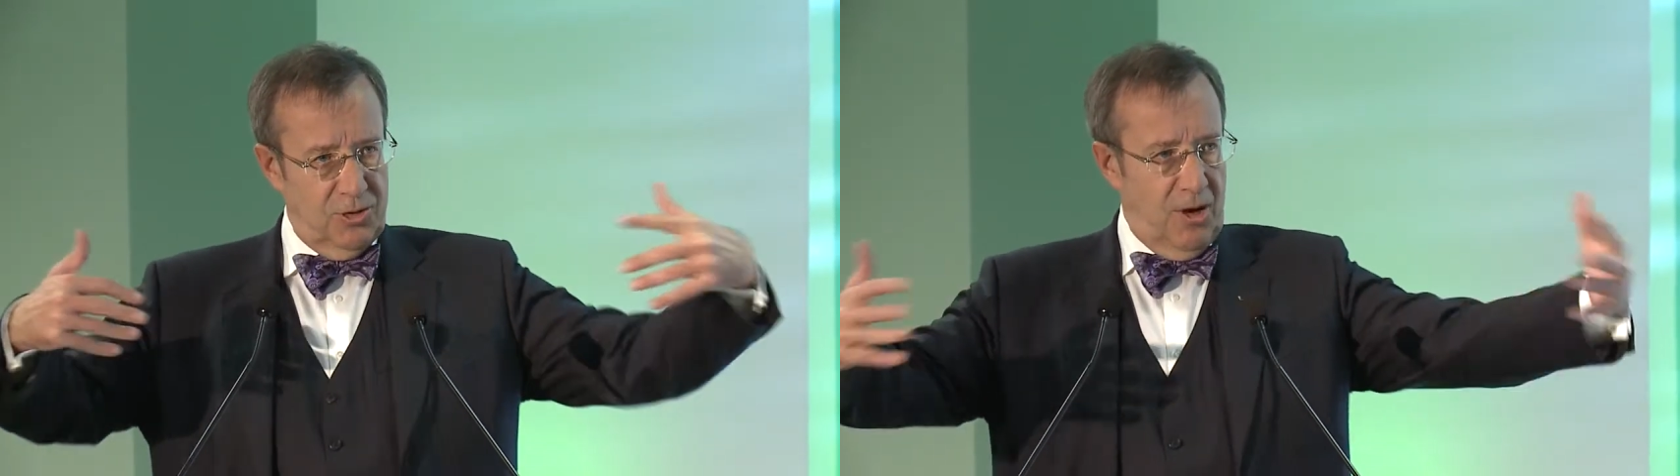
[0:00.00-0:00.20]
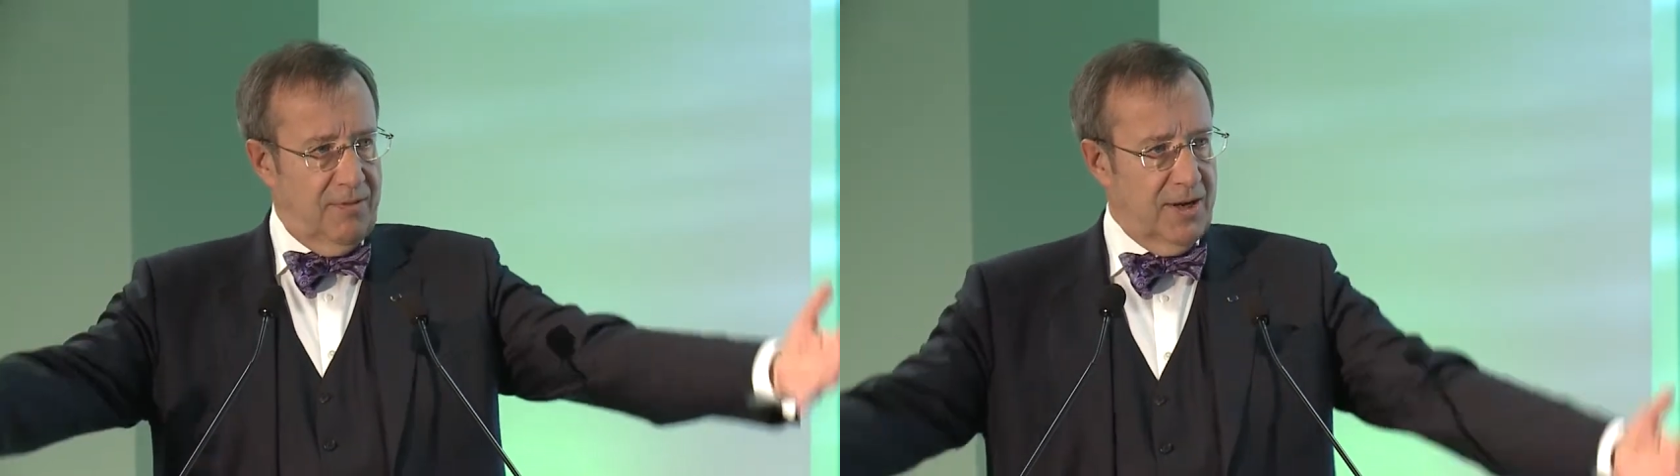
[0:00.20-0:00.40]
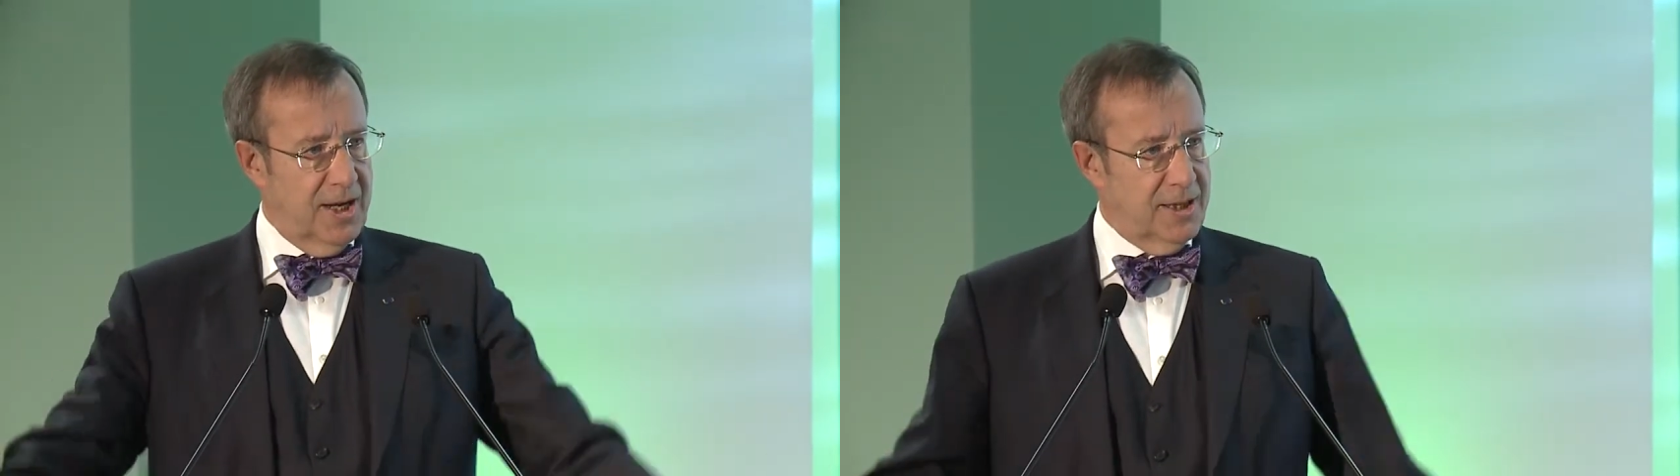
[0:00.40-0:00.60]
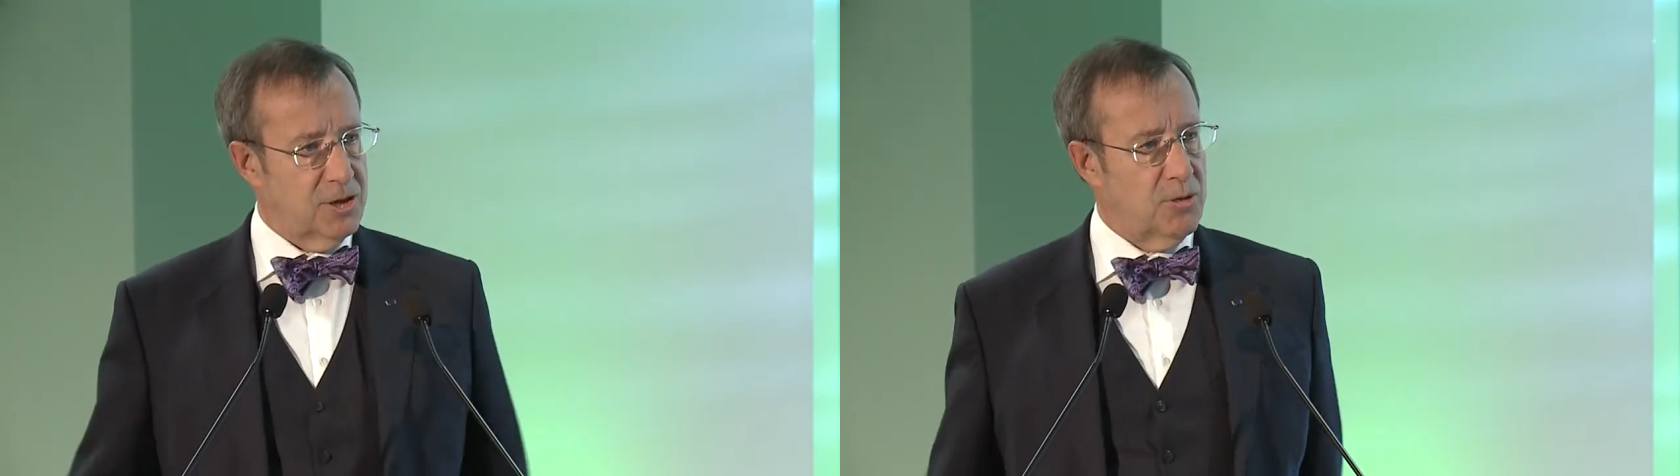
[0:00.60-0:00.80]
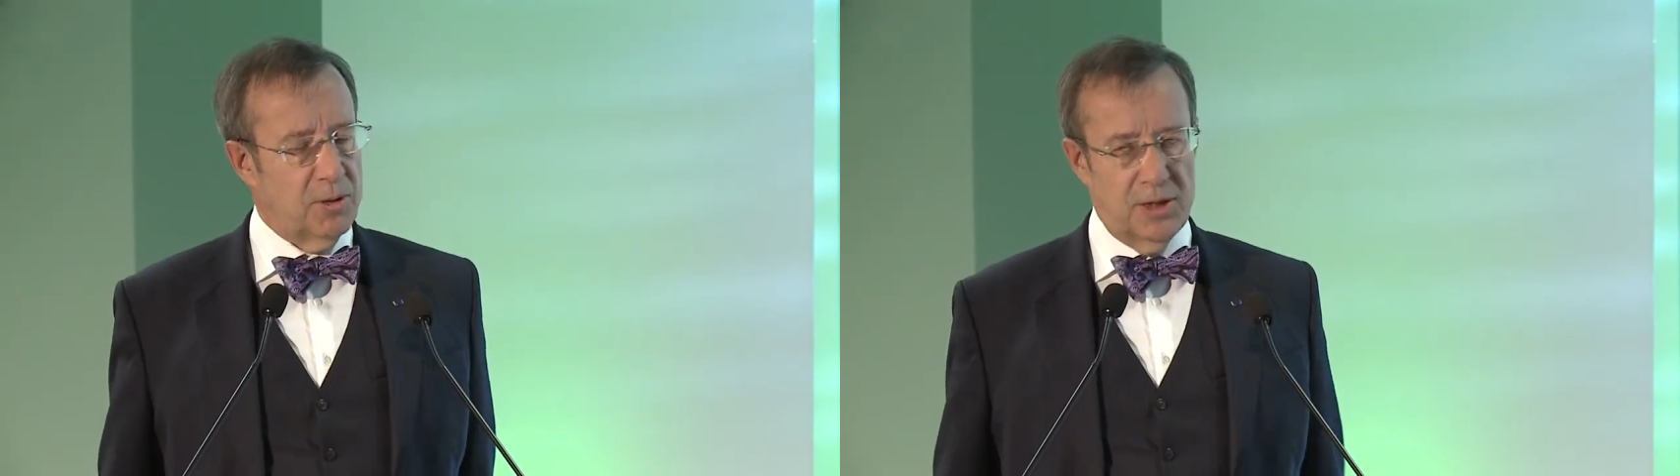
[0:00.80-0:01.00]
driving on
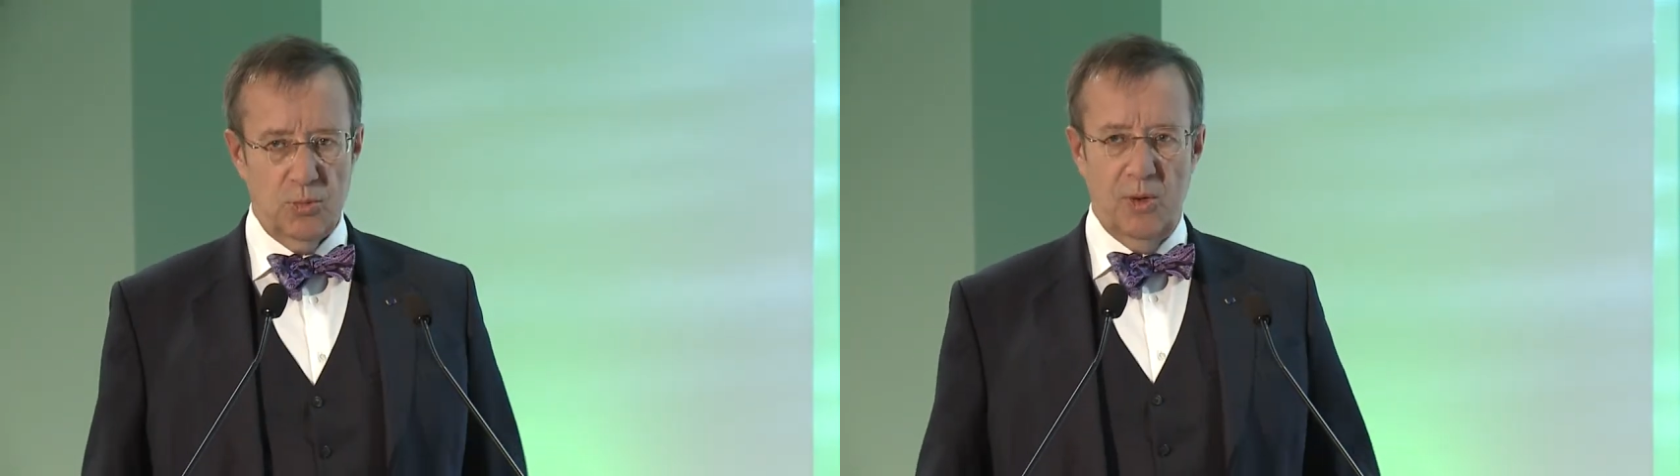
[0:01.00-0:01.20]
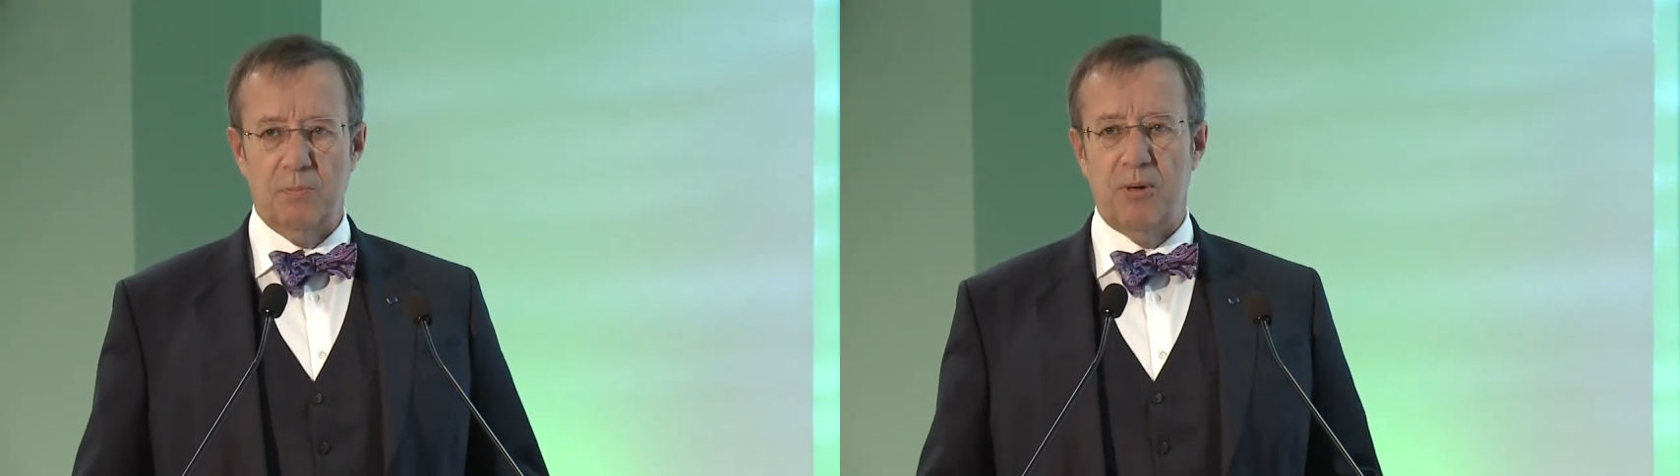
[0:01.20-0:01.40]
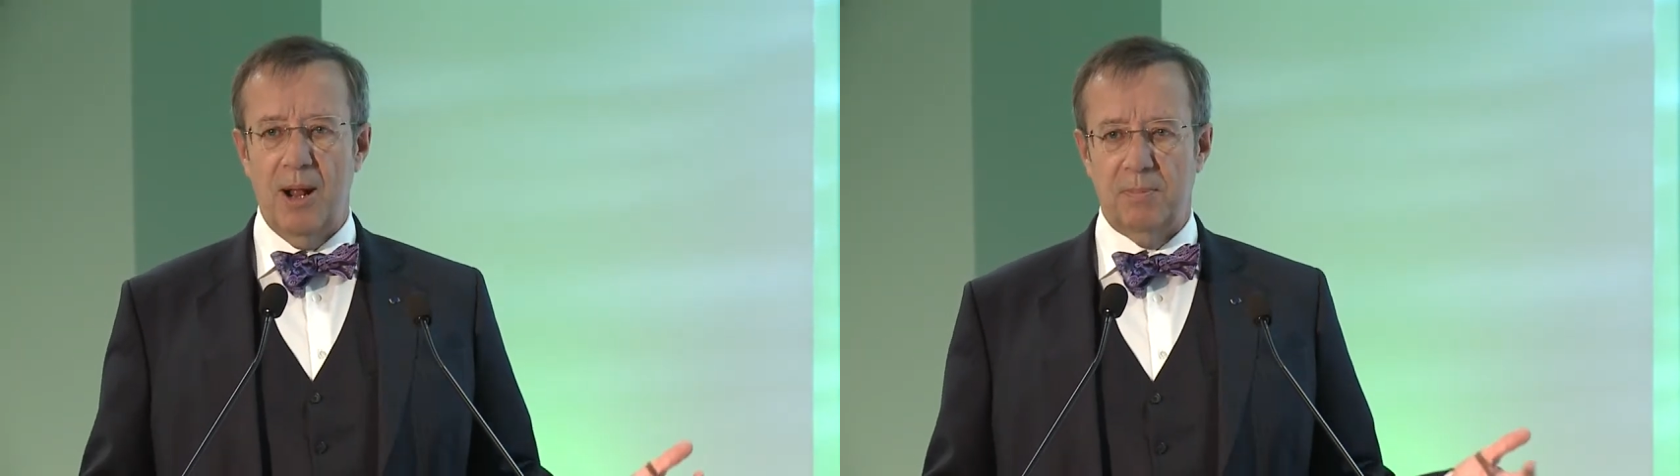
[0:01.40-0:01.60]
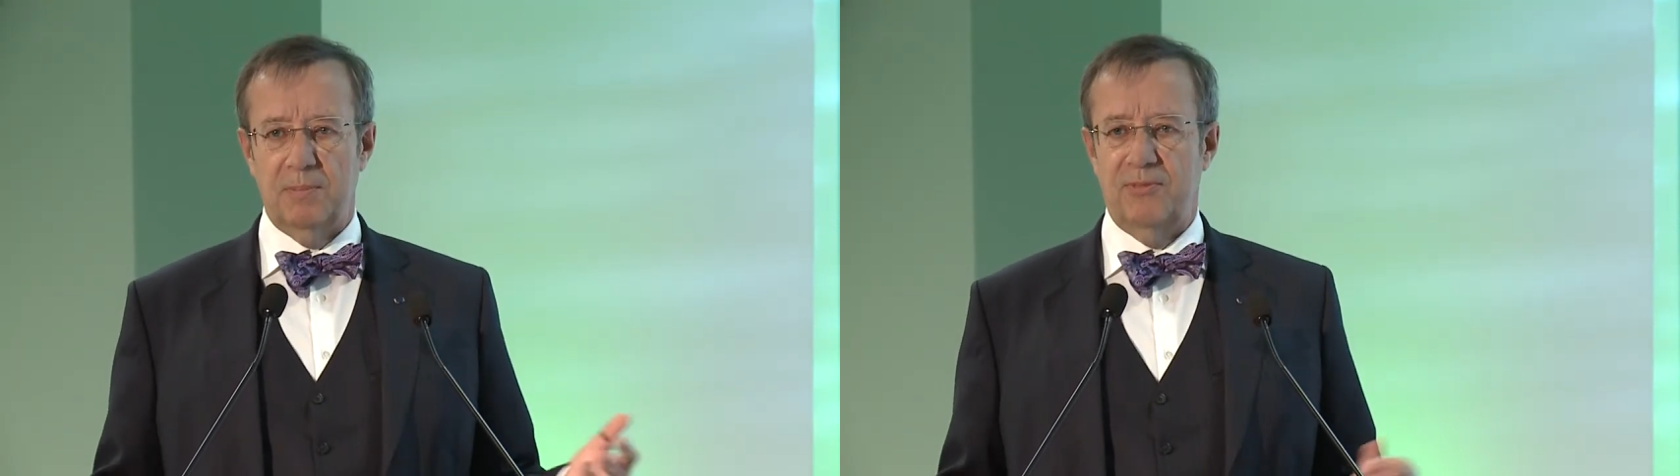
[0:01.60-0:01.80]
this road. There's one problem.